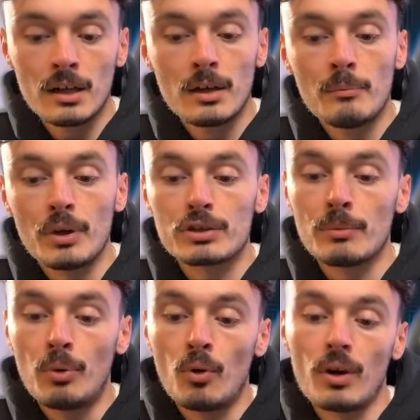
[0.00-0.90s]
but
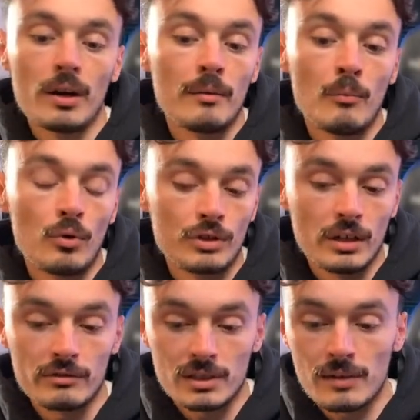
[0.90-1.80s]
support at a more
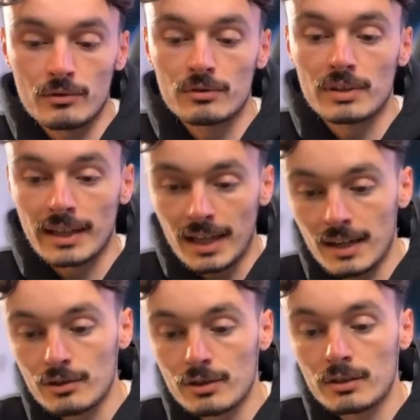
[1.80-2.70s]
generous level, they
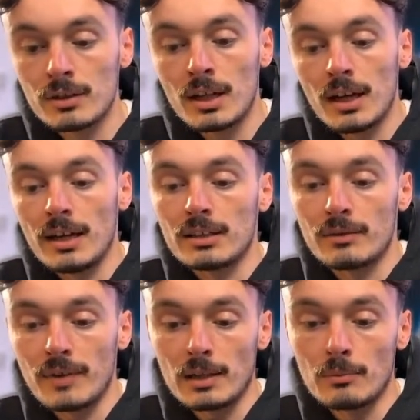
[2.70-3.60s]
can do, and it's
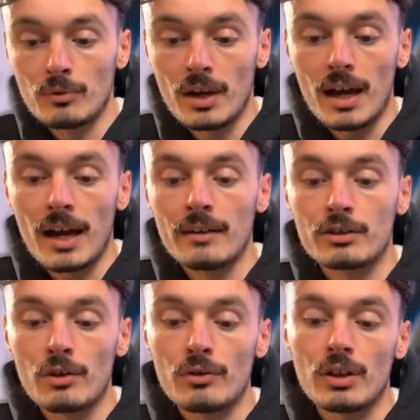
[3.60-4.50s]
available there. And
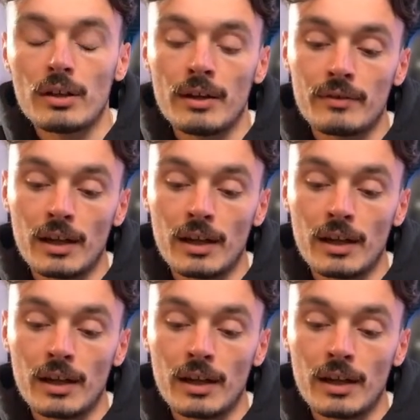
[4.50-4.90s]
so that if they